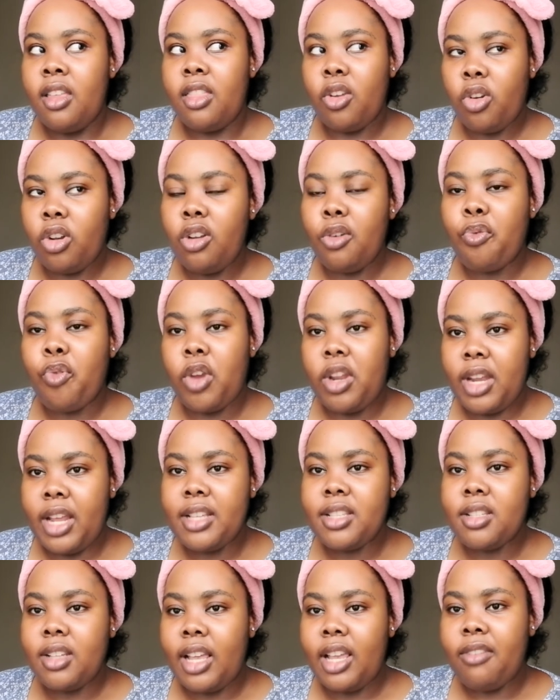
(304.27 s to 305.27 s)
the only friend I
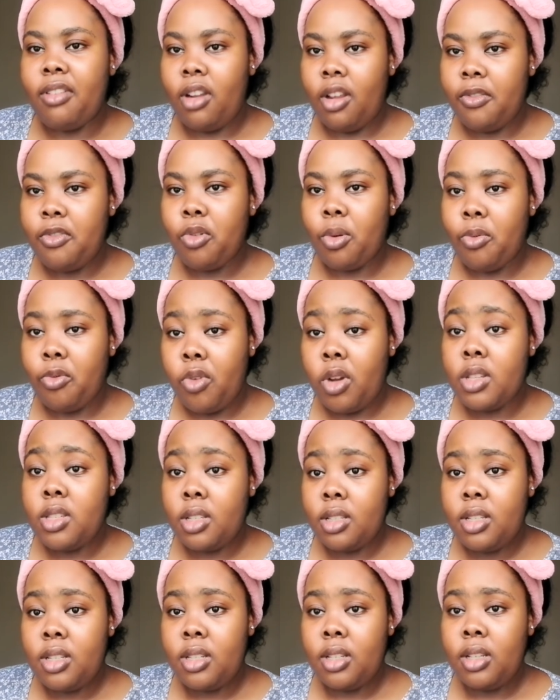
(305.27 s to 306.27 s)
still have left from
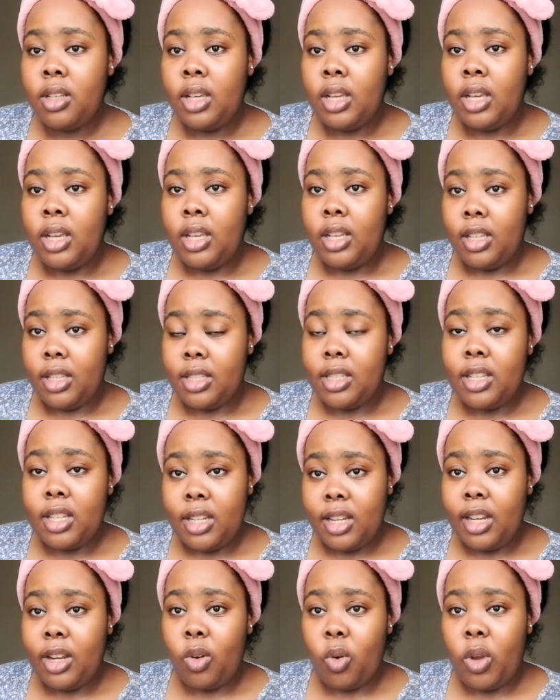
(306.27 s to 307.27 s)
varsity is
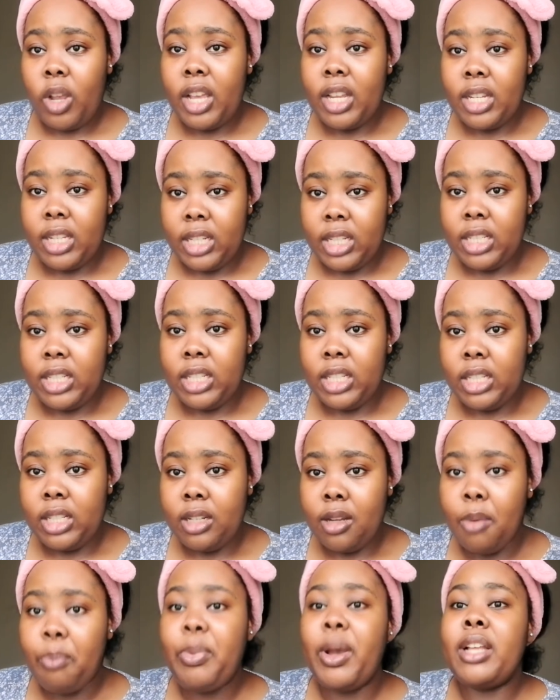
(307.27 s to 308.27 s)
Ginelo and Nini.
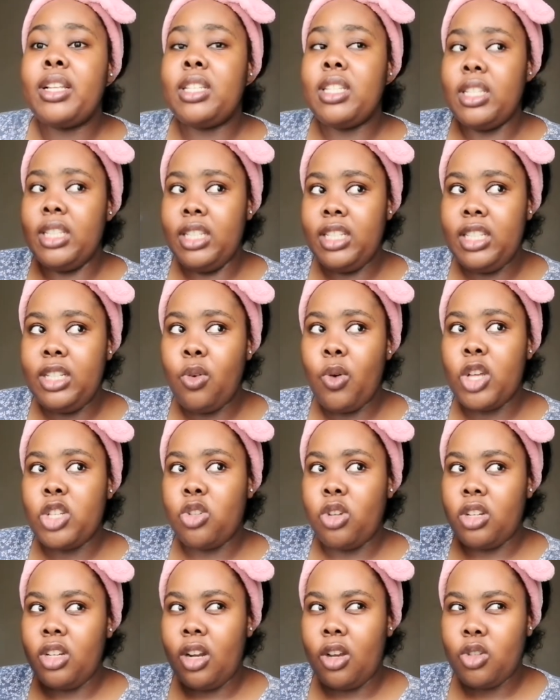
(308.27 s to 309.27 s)
But Nini was
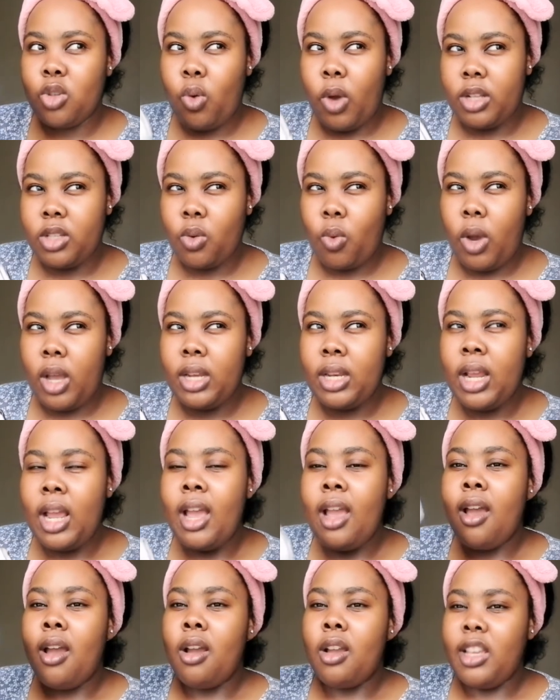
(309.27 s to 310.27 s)
not in our squad,
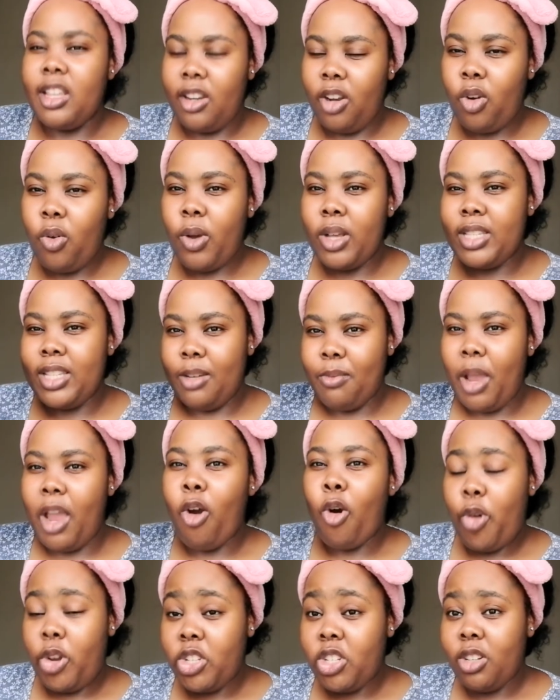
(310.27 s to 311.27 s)
Guerrero was in my
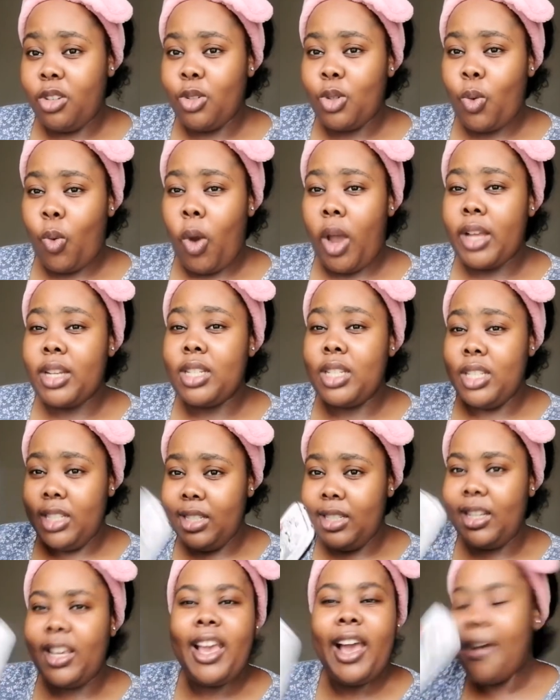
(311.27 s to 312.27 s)
original squad.
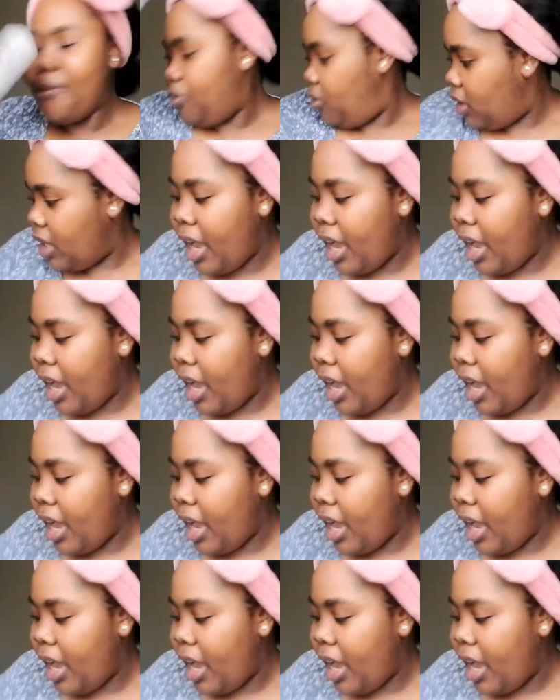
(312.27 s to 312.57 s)
Yeah.